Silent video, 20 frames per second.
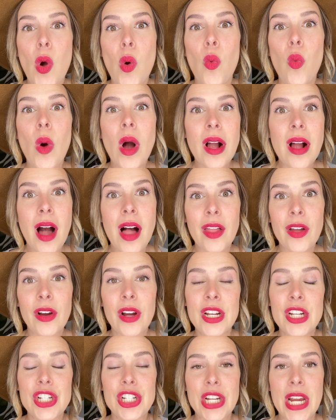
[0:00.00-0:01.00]
what
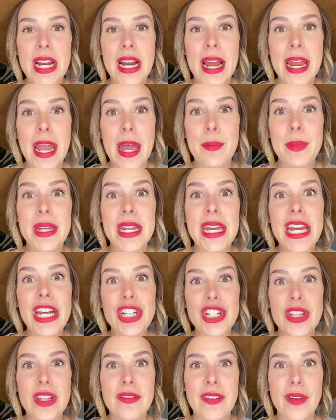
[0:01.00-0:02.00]
color and shade I am in
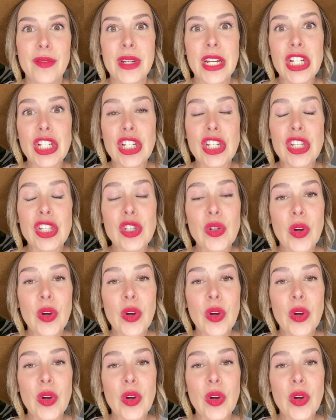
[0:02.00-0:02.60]
each of the foundations.